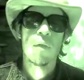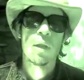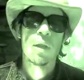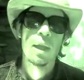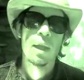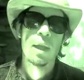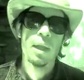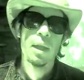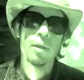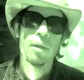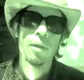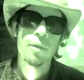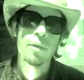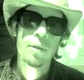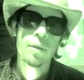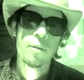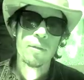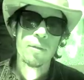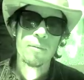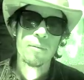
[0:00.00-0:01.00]
Atlantis?
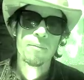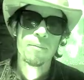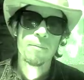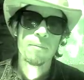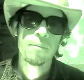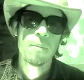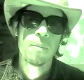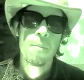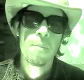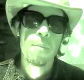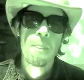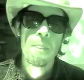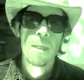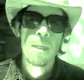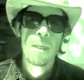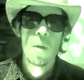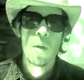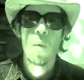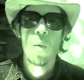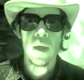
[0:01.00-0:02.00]

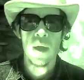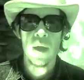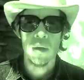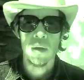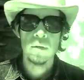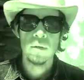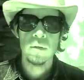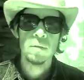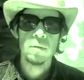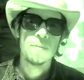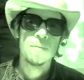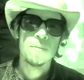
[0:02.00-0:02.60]
Well,